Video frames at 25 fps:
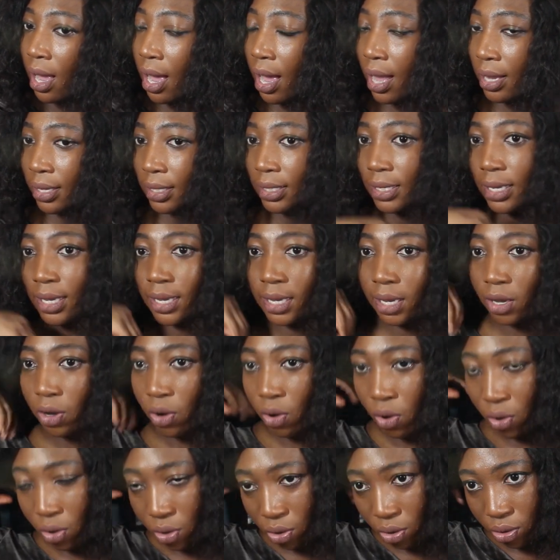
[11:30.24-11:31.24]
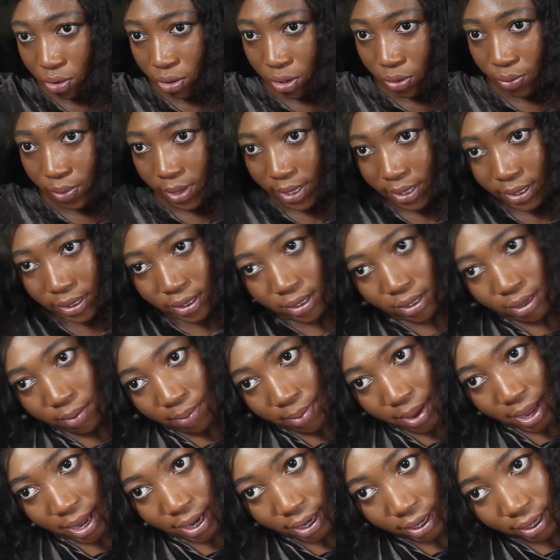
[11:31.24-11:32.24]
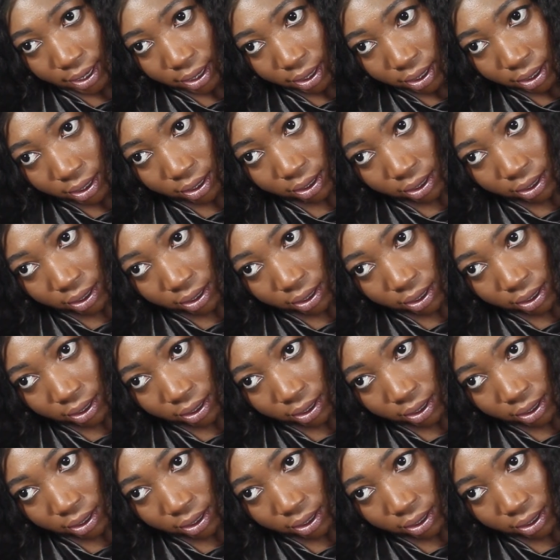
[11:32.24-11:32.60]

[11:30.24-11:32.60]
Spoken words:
and take it all the way to the back.